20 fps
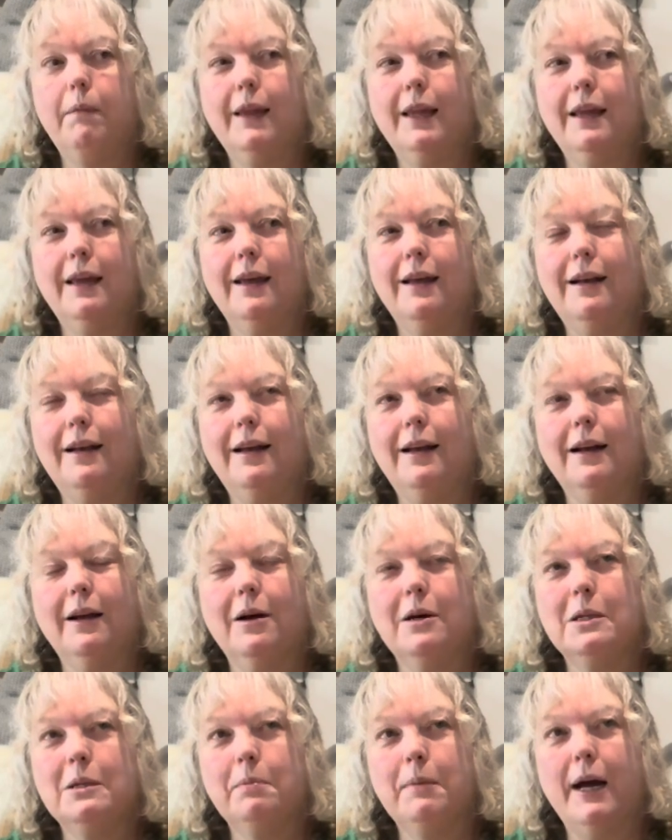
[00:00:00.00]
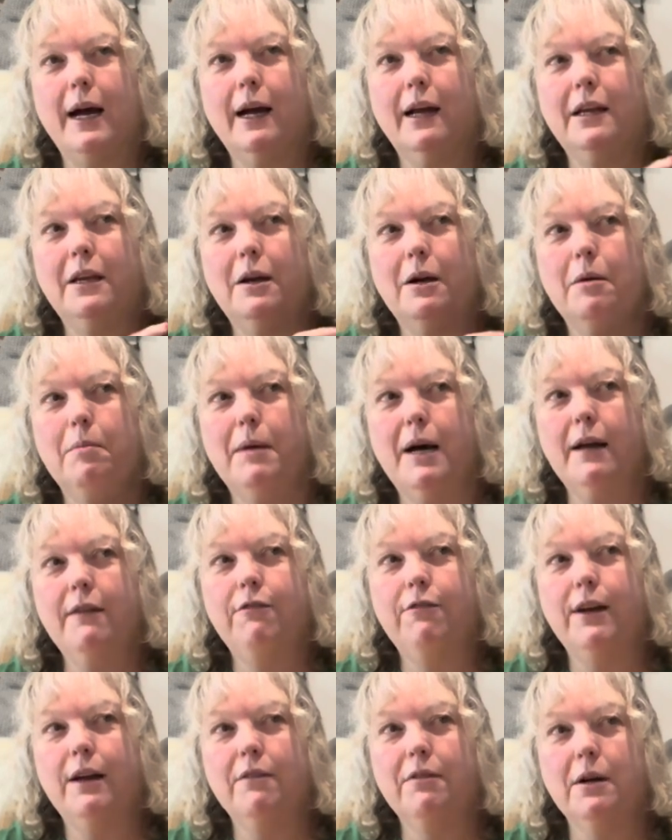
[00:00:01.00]
it goes back. My
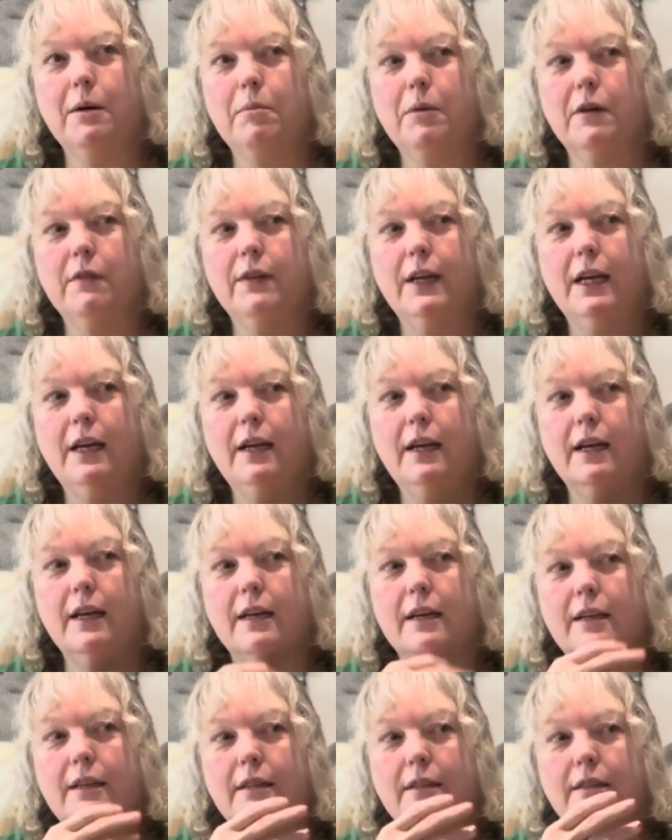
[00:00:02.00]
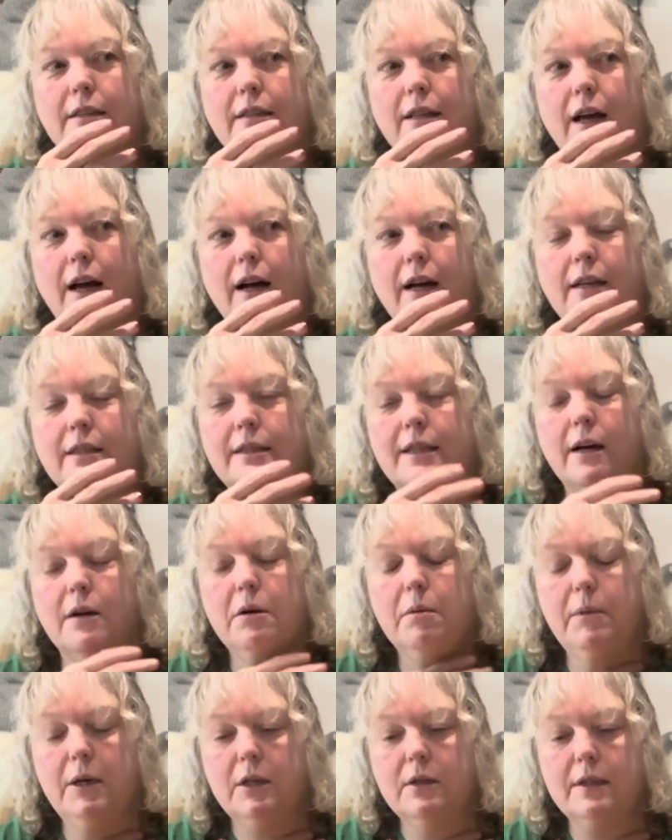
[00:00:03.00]
favorite movie is
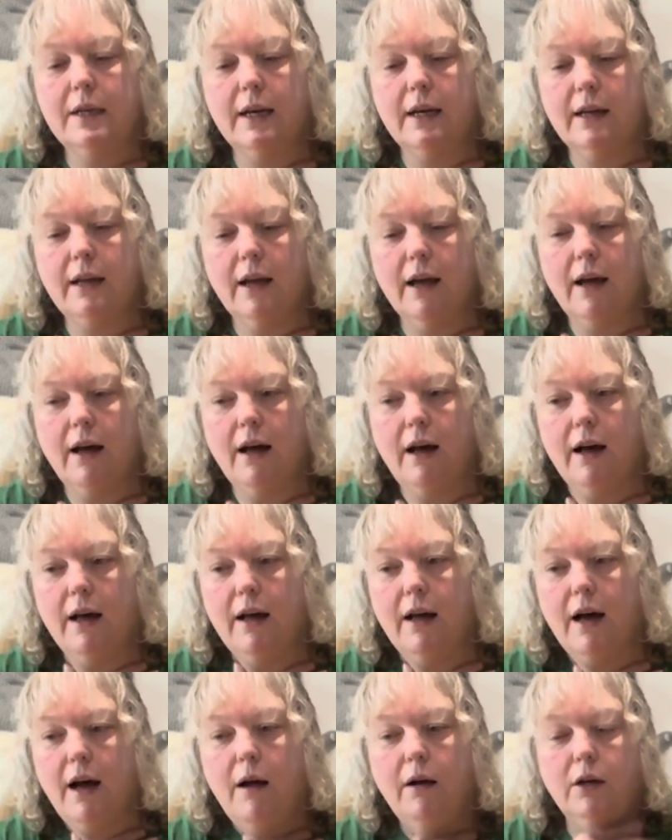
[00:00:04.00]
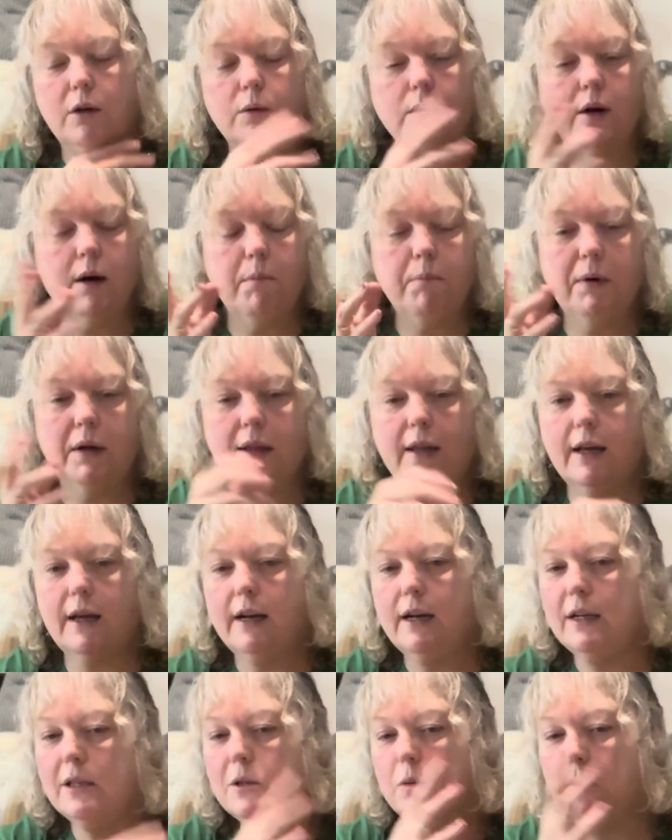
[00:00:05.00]
Sound of Music. I grew up with
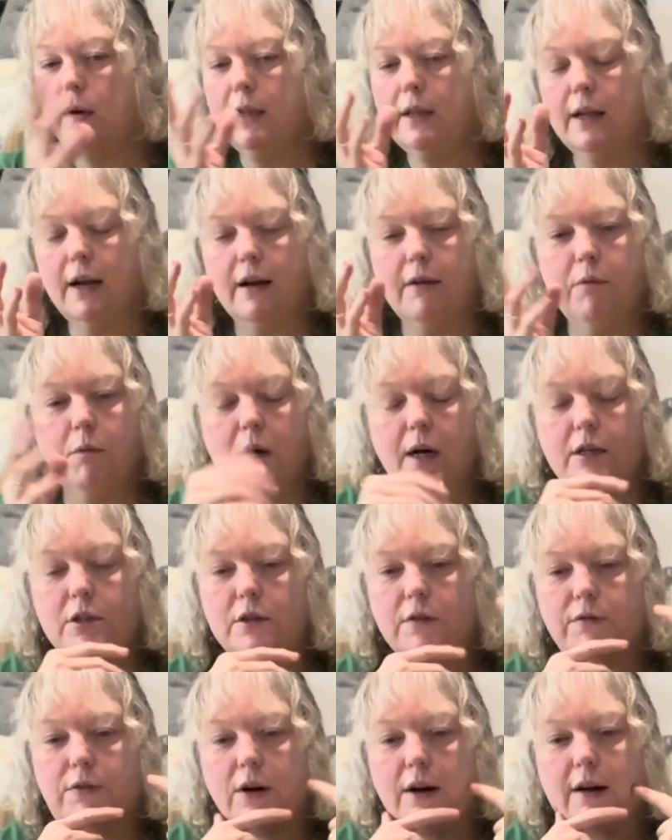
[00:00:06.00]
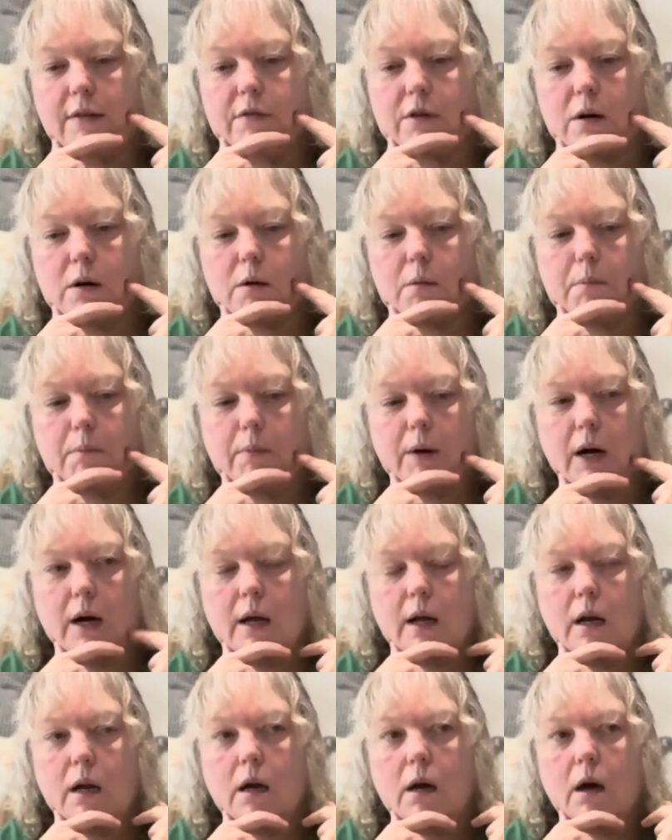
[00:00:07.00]
it. It's one that I've watched forever,
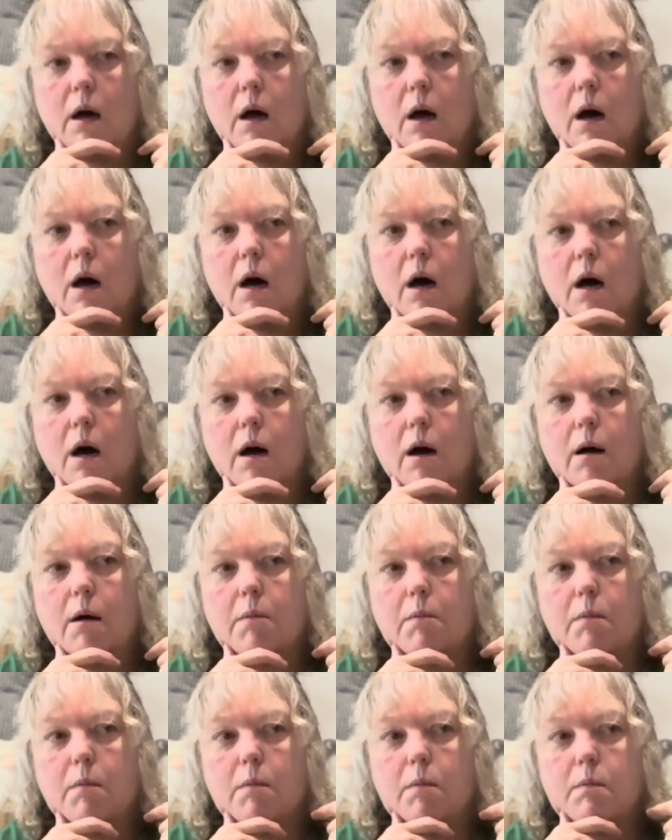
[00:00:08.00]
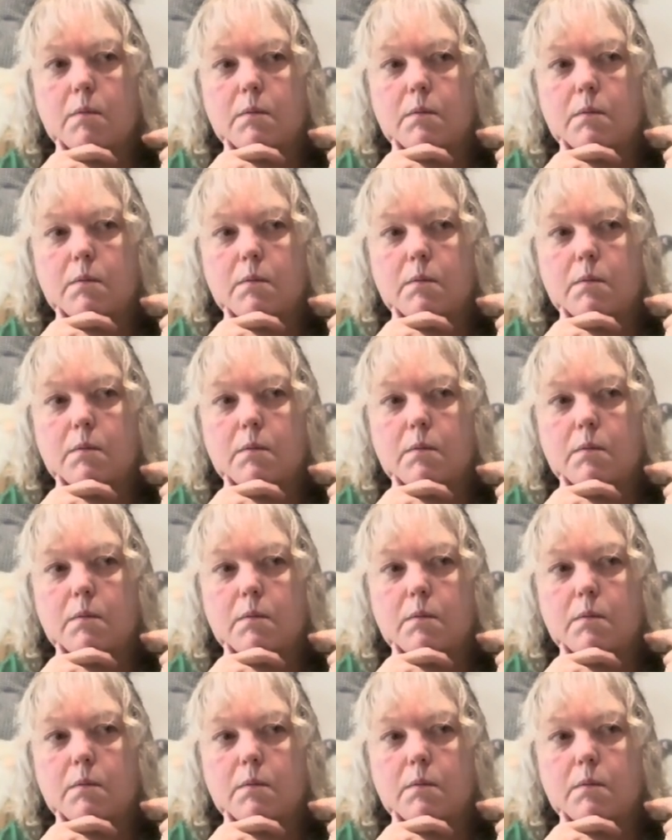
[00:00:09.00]
but brown